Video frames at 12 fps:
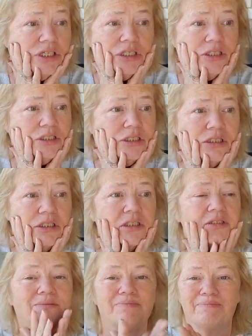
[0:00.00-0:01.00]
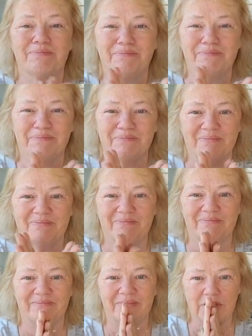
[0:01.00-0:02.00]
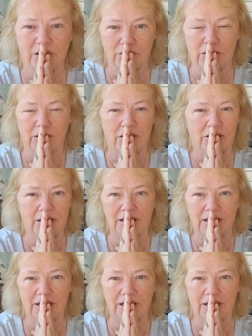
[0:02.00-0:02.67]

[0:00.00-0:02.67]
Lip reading: cataracts. Love prayers report, y'all.